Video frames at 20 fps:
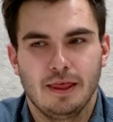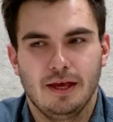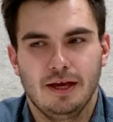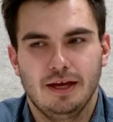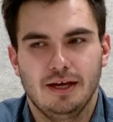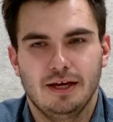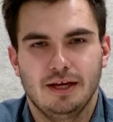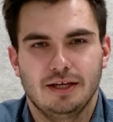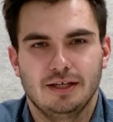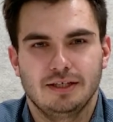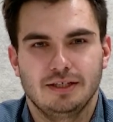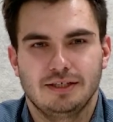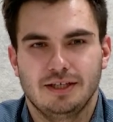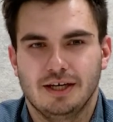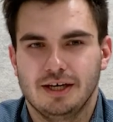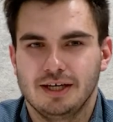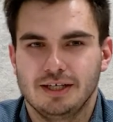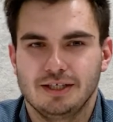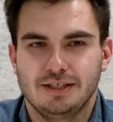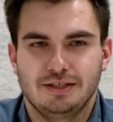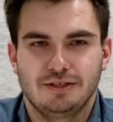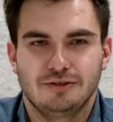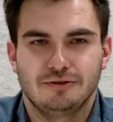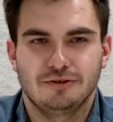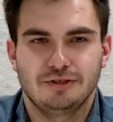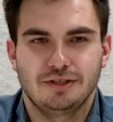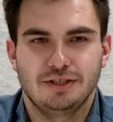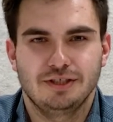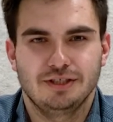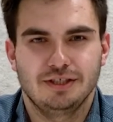And I
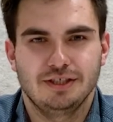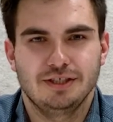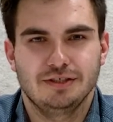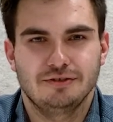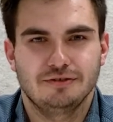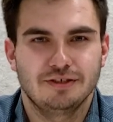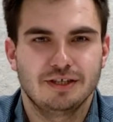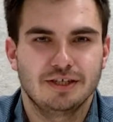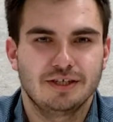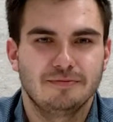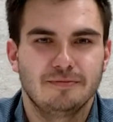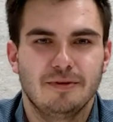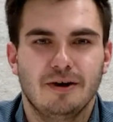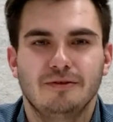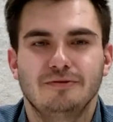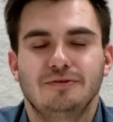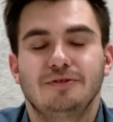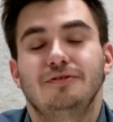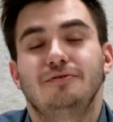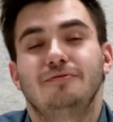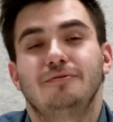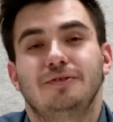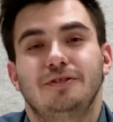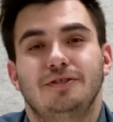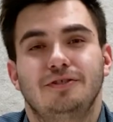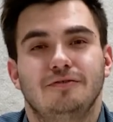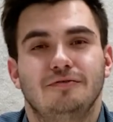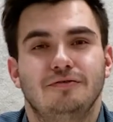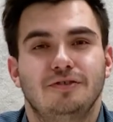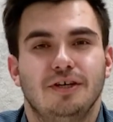searched in the internet about the
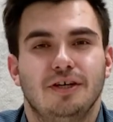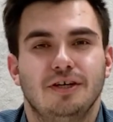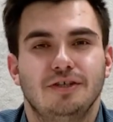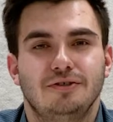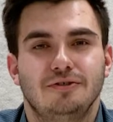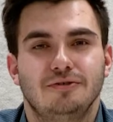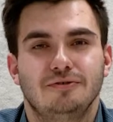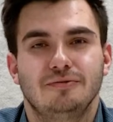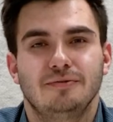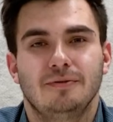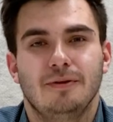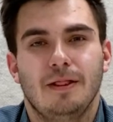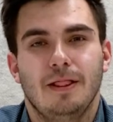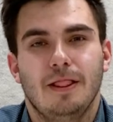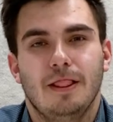University of Tartu